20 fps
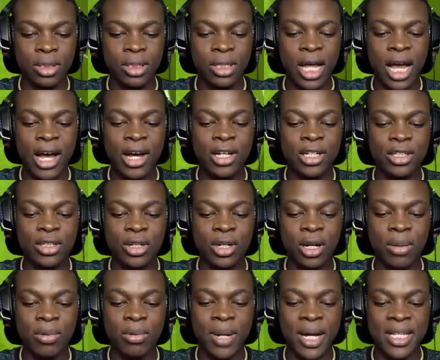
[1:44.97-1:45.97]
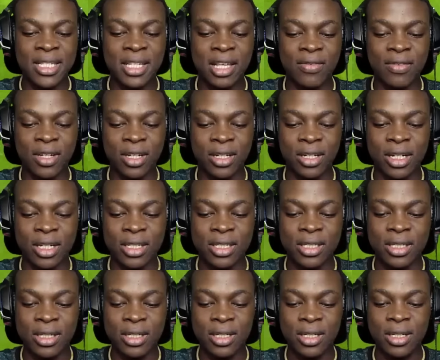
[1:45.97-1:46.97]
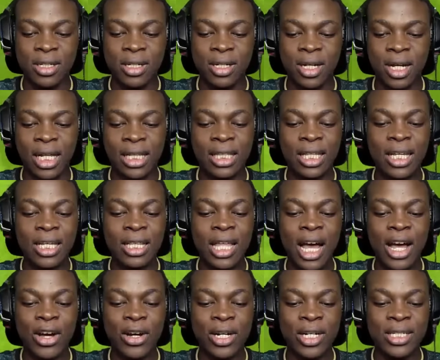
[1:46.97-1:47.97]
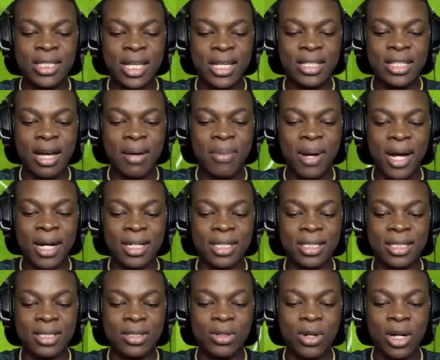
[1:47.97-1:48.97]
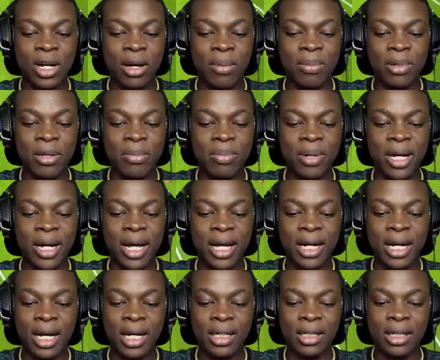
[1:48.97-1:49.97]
Dayang is gonna be my saving grace. I think Dayong centre back is still gonna play better than.